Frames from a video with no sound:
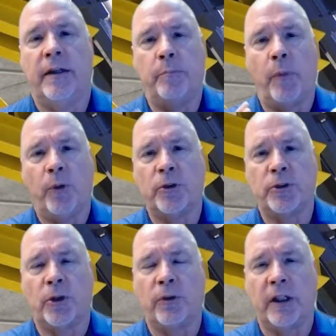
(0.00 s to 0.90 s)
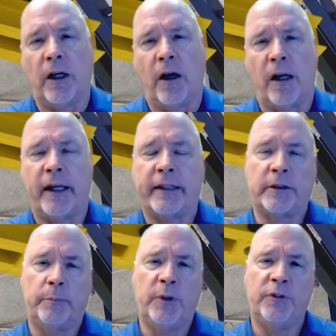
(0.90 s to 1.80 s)
the motor's only on as
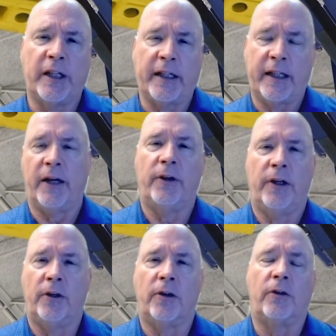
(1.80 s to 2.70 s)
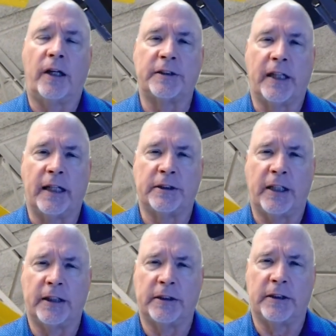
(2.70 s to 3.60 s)
it moves that carrier across that
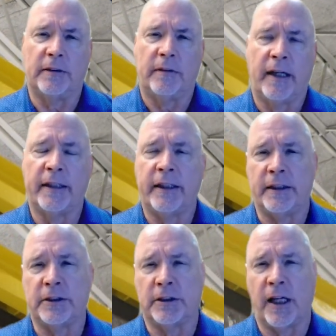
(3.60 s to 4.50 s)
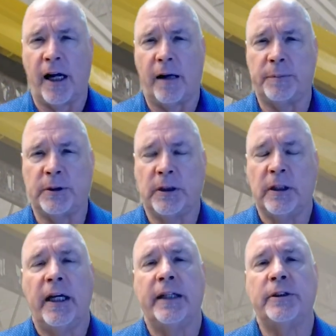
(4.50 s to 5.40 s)
section, and then it stops.
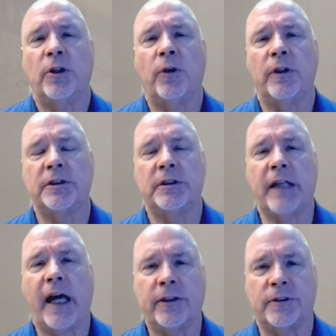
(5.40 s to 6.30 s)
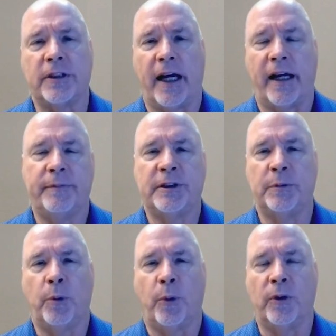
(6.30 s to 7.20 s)
And so the cycle time is
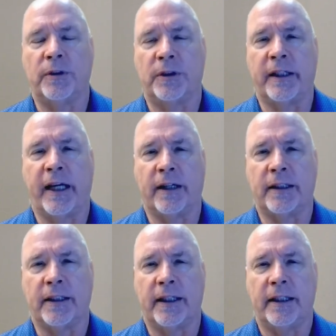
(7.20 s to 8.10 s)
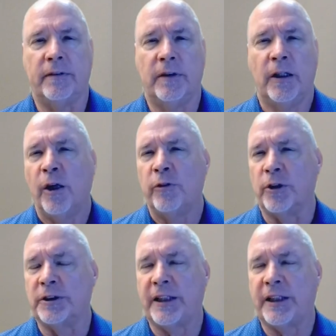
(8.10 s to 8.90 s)
important to calculate. For